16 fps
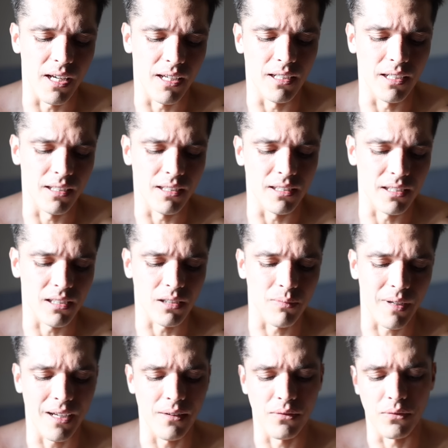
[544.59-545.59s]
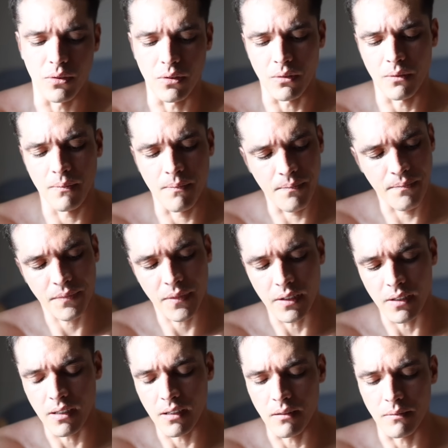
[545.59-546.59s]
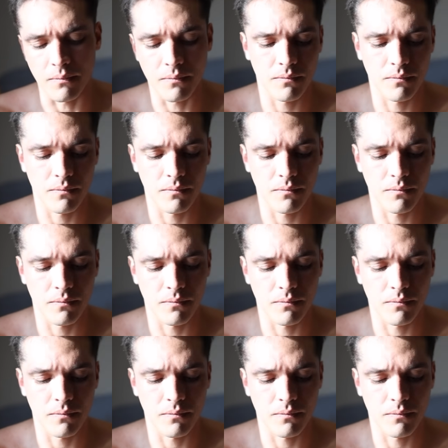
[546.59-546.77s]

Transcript: an ending. This is painful. Yeah.